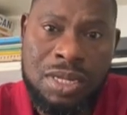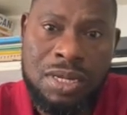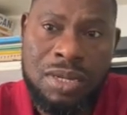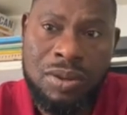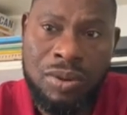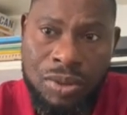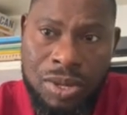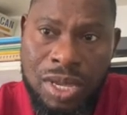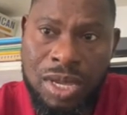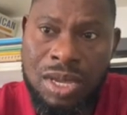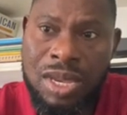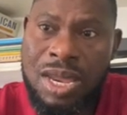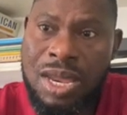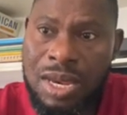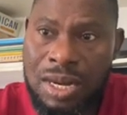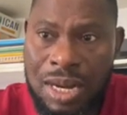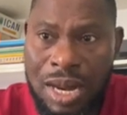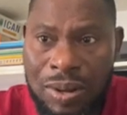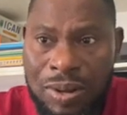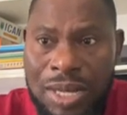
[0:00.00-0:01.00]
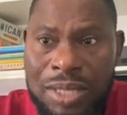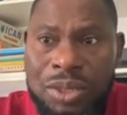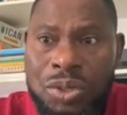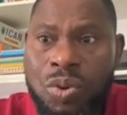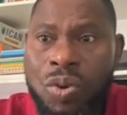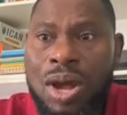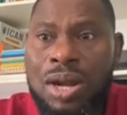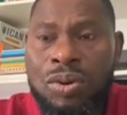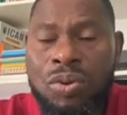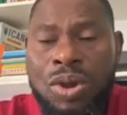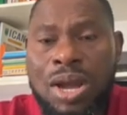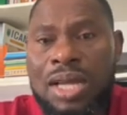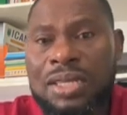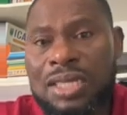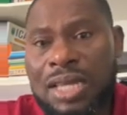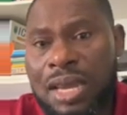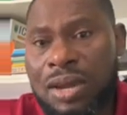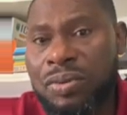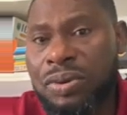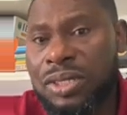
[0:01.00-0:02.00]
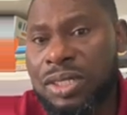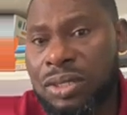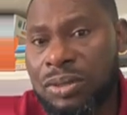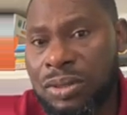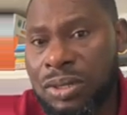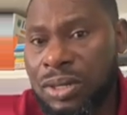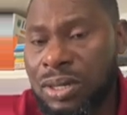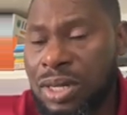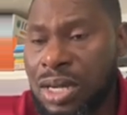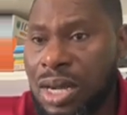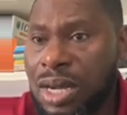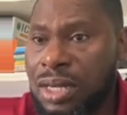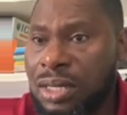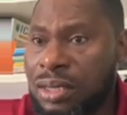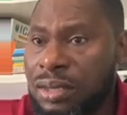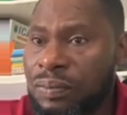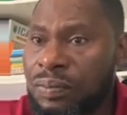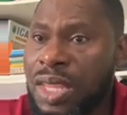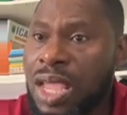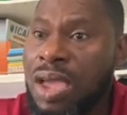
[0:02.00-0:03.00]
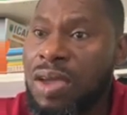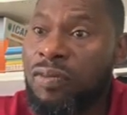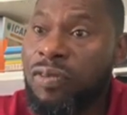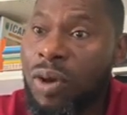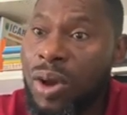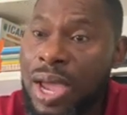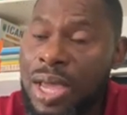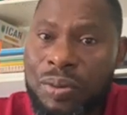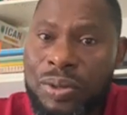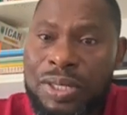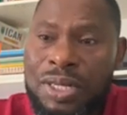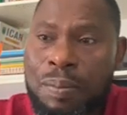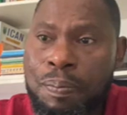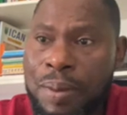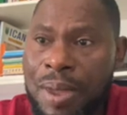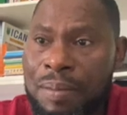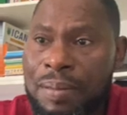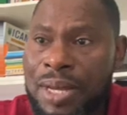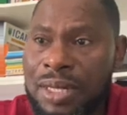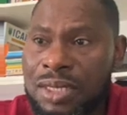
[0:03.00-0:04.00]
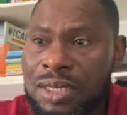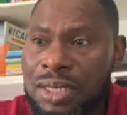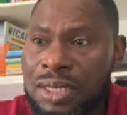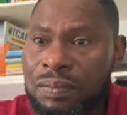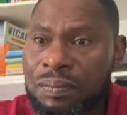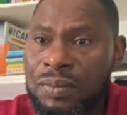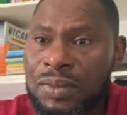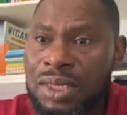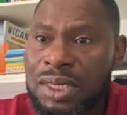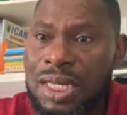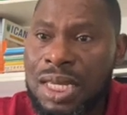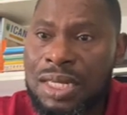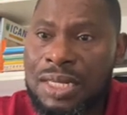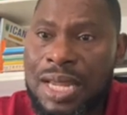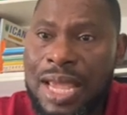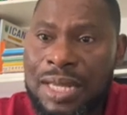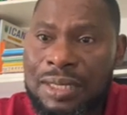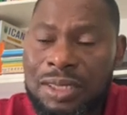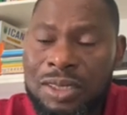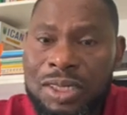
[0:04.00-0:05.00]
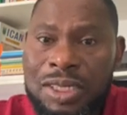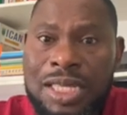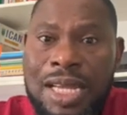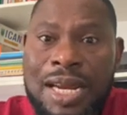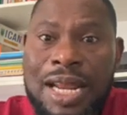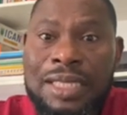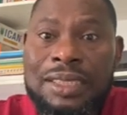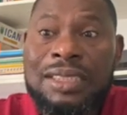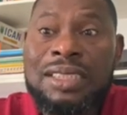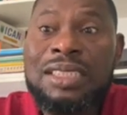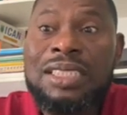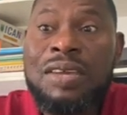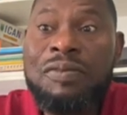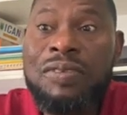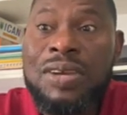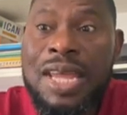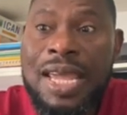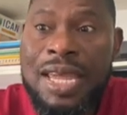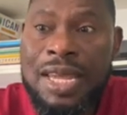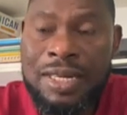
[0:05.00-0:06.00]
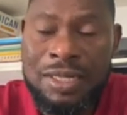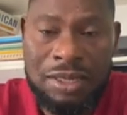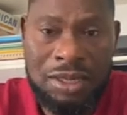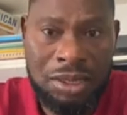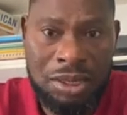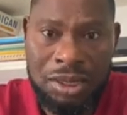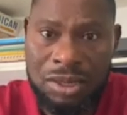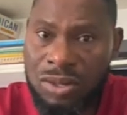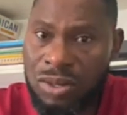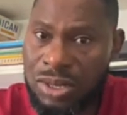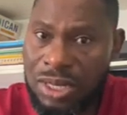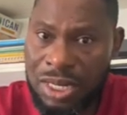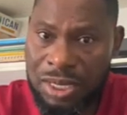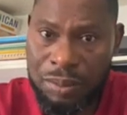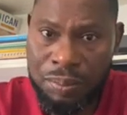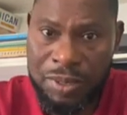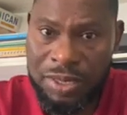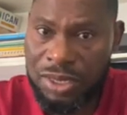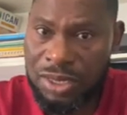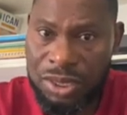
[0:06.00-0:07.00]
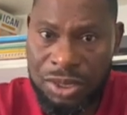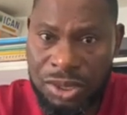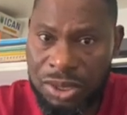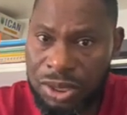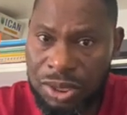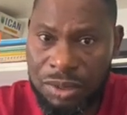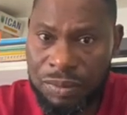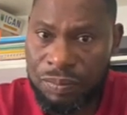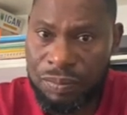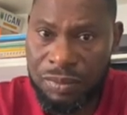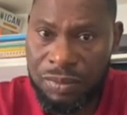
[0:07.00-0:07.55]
Okay, now let's go and look at equity on the other hand. For equity payments, they are treated as dividends, not expenses.